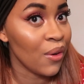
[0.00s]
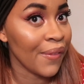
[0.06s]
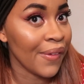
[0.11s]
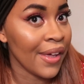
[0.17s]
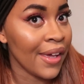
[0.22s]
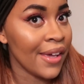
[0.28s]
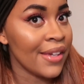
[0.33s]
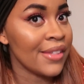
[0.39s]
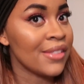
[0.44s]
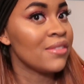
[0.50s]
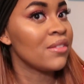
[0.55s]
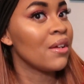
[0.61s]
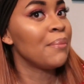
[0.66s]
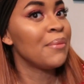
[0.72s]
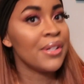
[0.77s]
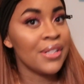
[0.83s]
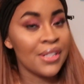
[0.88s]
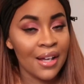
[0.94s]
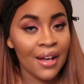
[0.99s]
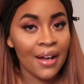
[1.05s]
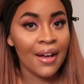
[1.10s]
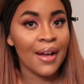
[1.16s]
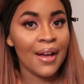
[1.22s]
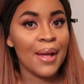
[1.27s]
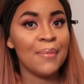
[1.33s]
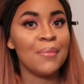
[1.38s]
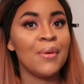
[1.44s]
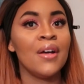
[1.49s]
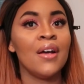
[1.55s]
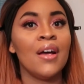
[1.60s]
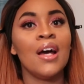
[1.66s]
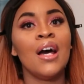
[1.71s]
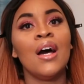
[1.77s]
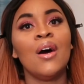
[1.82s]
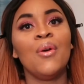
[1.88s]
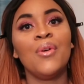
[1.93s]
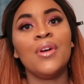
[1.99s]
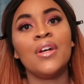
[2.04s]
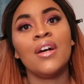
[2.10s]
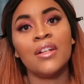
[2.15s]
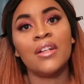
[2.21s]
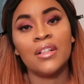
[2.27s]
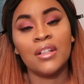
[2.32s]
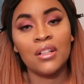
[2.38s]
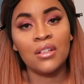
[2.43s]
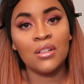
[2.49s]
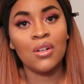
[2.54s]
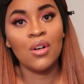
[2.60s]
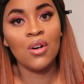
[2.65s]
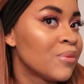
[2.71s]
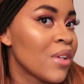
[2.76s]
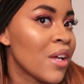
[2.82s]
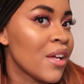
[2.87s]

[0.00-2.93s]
Okay, it's summertime, we're gonna glow.